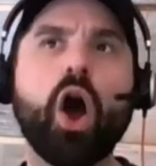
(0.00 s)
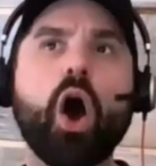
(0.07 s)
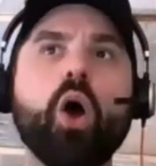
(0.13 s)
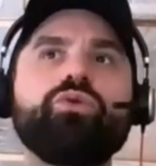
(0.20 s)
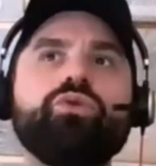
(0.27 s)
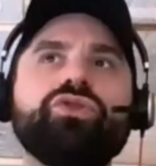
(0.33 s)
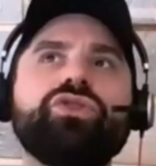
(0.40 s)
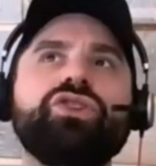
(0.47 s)

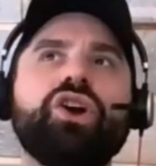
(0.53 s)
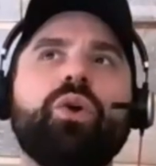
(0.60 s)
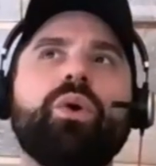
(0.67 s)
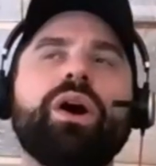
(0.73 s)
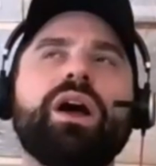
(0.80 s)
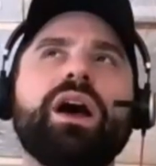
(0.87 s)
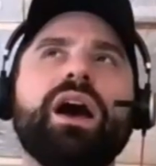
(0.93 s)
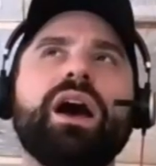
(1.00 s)
Oh, you know
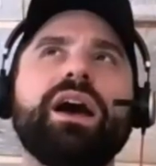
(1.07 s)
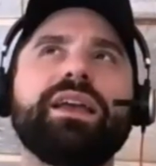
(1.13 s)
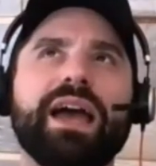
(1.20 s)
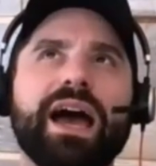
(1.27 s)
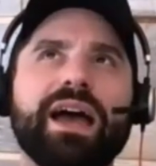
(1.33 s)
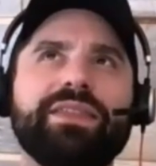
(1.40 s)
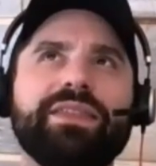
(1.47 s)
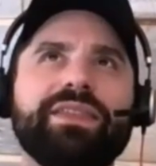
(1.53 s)
what? Uh,
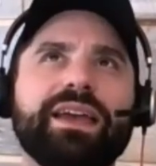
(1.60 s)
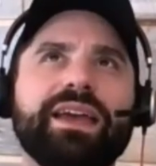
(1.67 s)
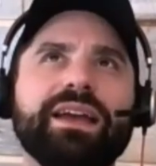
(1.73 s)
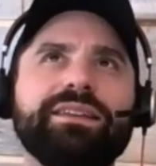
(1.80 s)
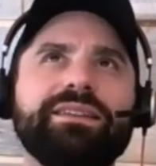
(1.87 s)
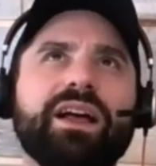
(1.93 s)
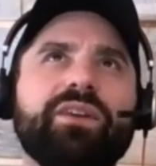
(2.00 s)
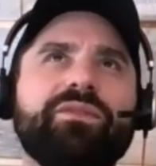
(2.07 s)
yeah, I, I,
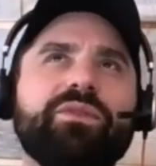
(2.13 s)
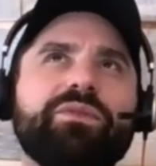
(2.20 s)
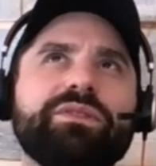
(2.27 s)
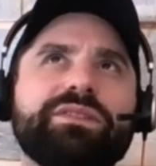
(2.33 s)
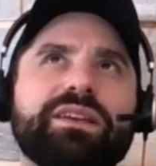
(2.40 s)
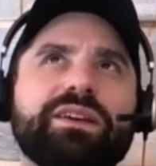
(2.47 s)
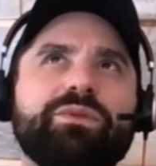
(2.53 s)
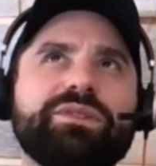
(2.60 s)
can't tell if it
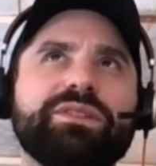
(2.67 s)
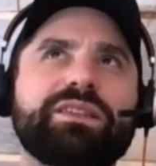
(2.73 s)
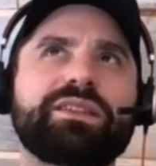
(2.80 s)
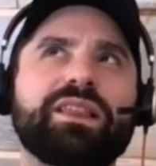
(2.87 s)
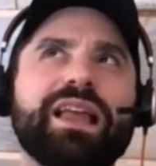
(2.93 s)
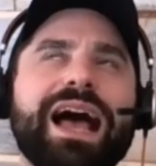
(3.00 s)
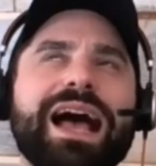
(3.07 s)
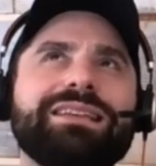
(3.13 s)
was was it the
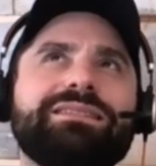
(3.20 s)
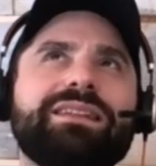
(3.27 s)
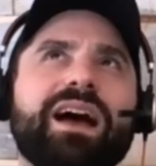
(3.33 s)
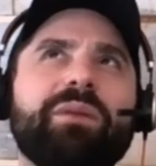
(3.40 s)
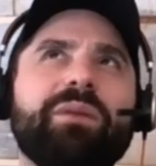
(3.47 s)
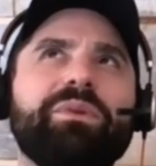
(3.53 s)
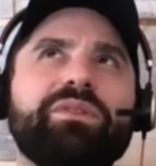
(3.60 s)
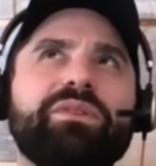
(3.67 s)
last
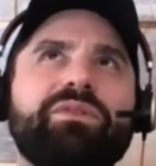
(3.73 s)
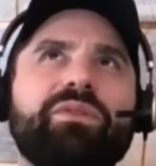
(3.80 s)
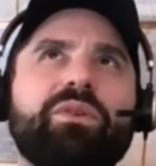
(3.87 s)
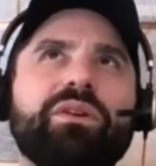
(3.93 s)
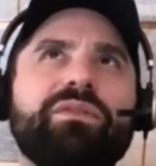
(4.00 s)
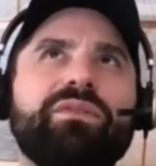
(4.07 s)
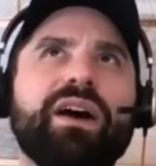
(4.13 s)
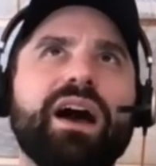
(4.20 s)
stop on the
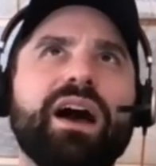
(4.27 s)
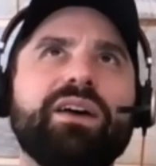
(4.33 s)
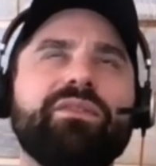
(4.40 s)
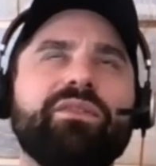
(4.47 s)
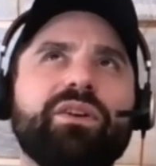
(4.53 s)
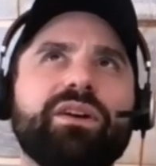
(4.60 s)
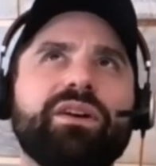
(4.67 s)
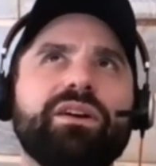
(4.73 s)
four or five
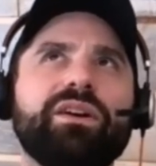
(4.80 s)
or